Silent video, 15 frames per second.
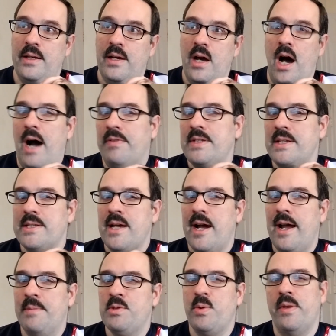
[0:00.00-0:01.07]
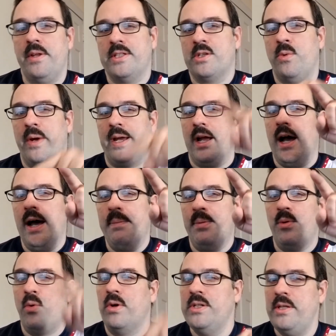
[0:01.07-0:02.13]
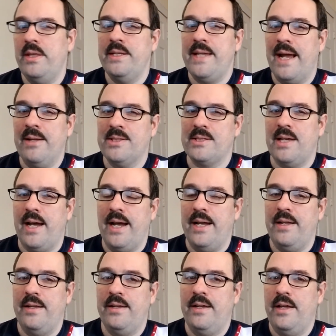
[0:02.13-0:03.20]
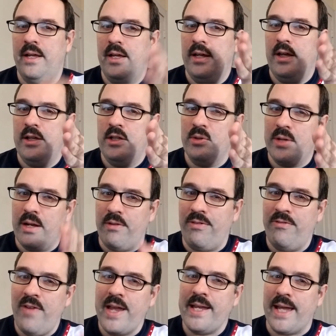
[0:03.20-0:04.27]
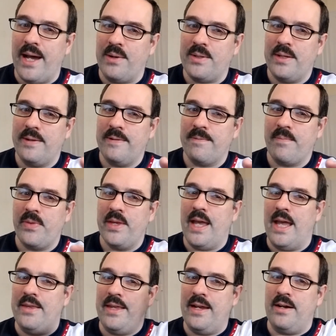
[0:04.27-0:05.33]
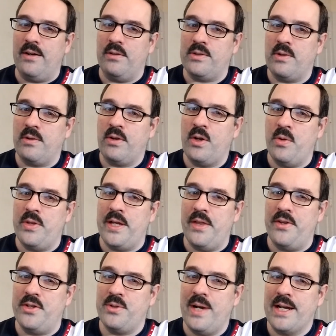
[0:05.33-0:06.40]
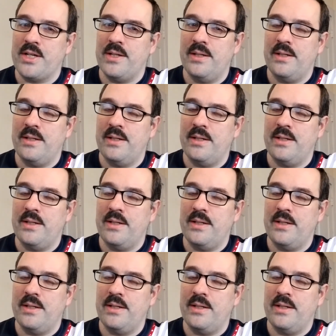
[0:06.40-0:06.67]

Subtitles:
Oftentimes, whether it's going up or to the downside, you'll get a fake out, and then it'll go the other direction.